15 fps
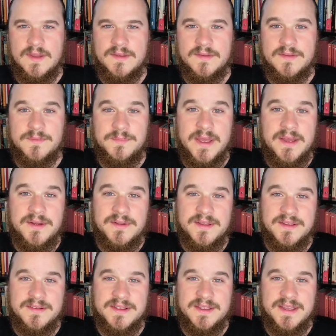Smell
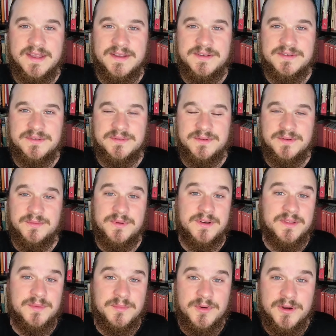is engaged through one
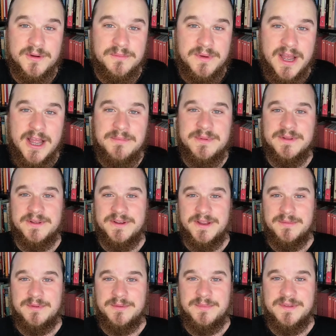of the more popular
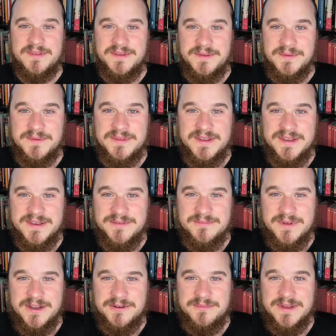implements used in
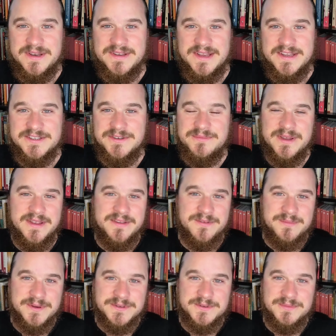modern meditation by
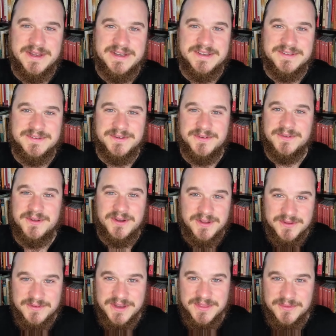spiritual practitioners
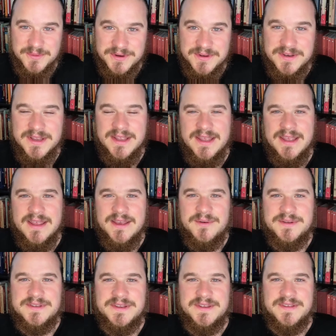all around the world,
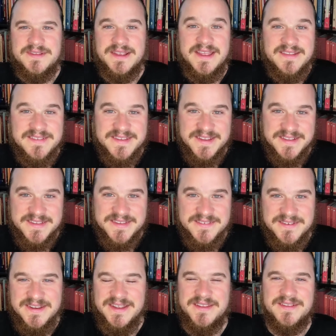which is incense.
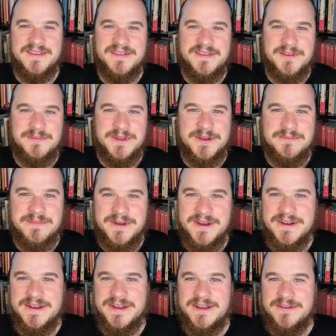Right? Incense has been a
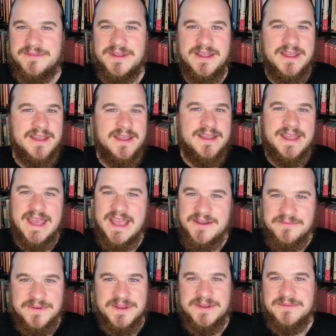part of
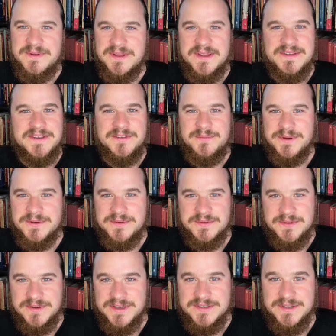every religious spiritual
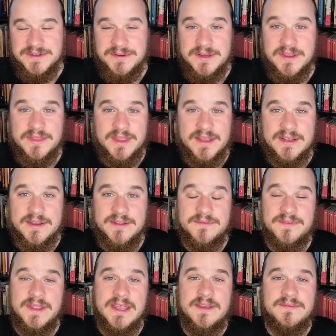tradition you can think
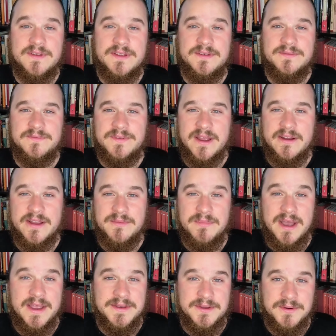of, even very
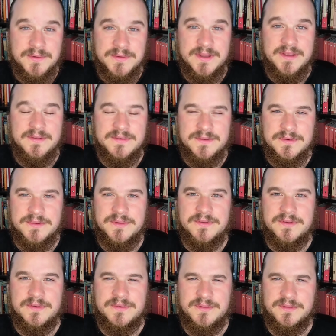mind-only
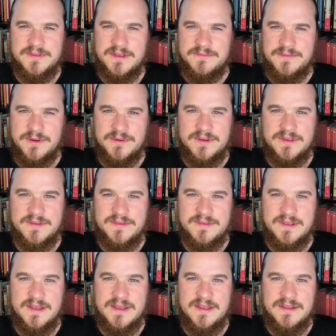schools or schools that focus,
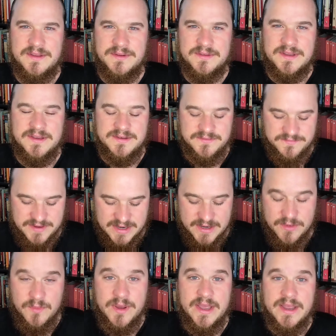tend to vie
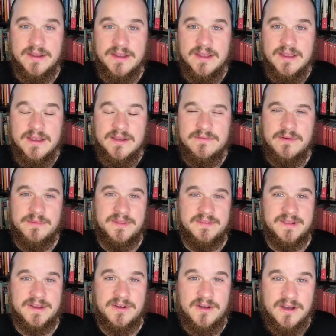away from things
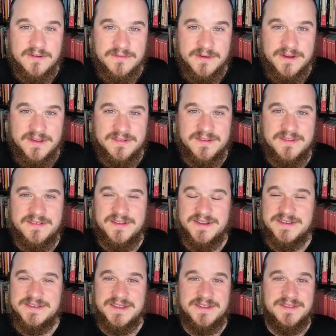like offerings and
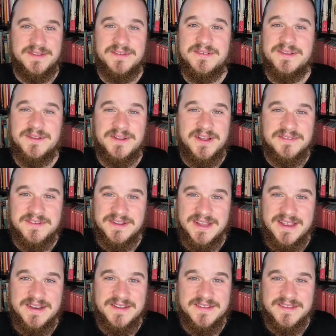such. They'll still often
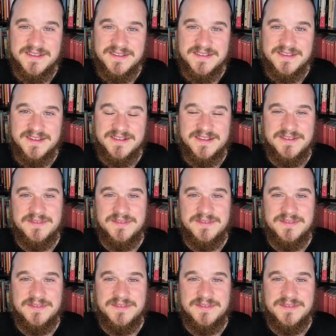light incense sticks.